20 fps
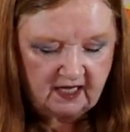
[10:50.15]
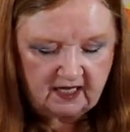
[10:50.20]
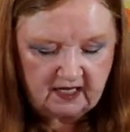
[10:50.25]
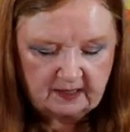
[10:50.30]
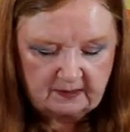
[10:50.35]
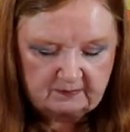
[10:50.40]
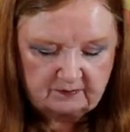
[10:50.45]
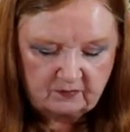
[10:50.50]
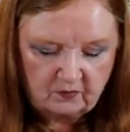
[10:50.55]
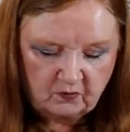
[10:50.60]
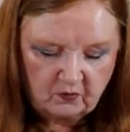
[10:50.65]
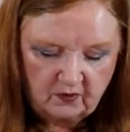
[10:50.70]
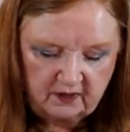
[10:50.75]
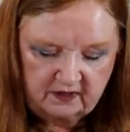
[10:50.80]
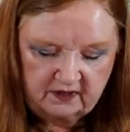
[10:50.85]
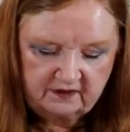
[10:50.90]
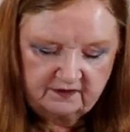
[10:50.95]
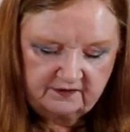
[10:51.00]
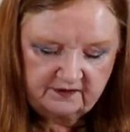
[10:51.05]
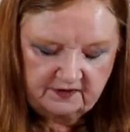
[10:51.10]
Um,
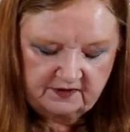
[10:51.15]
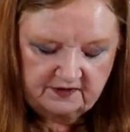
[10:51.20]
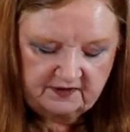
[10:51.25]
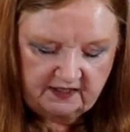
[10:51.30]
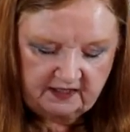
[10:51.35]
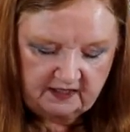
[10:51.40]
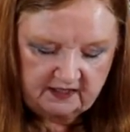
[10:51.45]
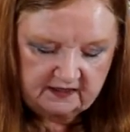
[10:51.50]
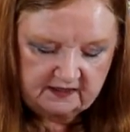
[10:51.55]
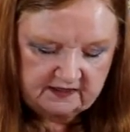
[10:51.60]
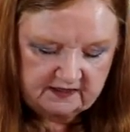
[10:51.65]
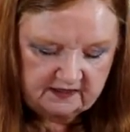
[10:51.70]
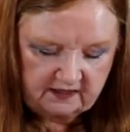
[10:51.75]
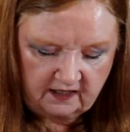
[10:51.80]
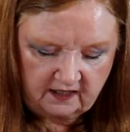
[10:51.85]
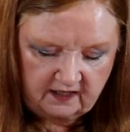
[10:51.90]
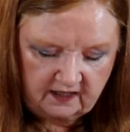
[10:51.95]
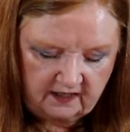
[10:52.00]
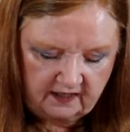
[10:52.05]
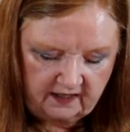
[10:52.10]
one of the things
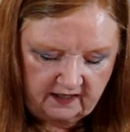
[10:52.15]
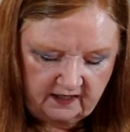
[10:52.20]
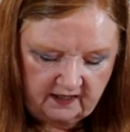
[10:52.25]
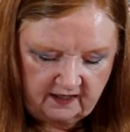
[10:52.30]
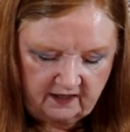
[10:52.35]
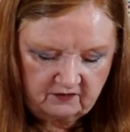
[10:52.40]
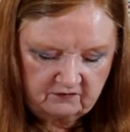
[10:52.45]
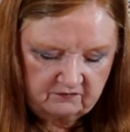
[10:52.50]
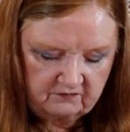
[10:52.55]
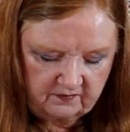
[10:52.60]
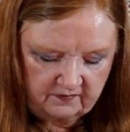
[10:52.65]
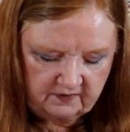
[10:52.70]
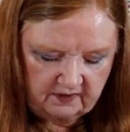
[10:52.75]
I